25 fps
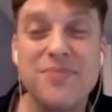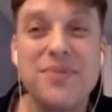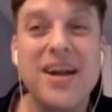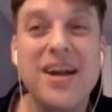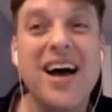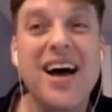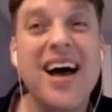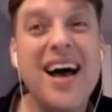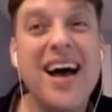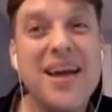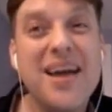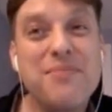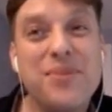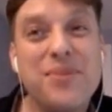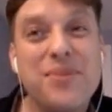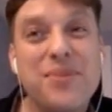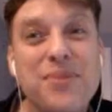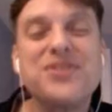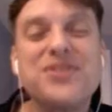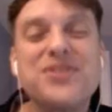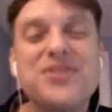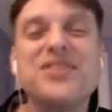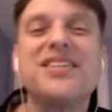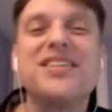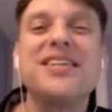But I
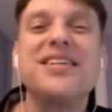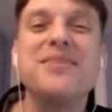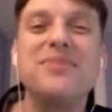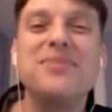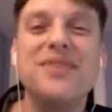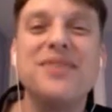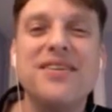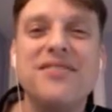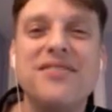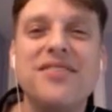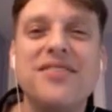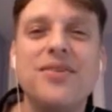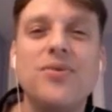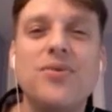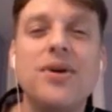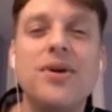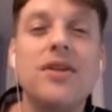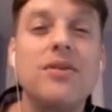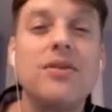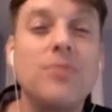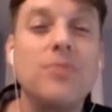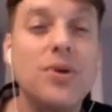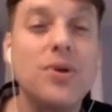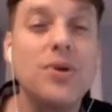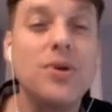personally believe that one
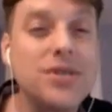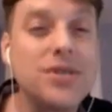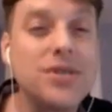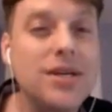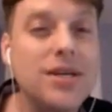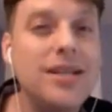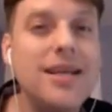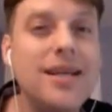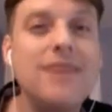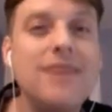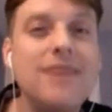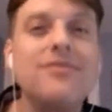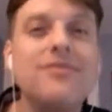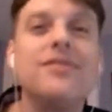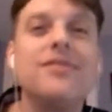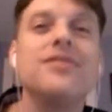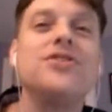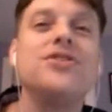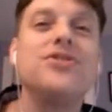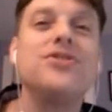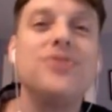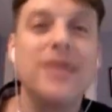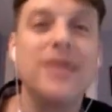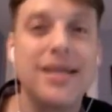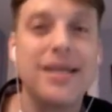of the most clever
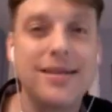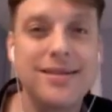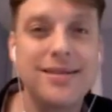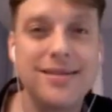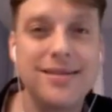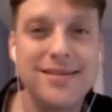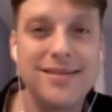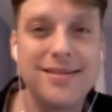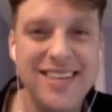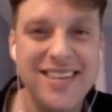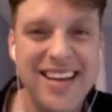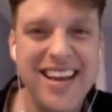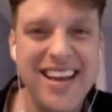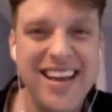tricks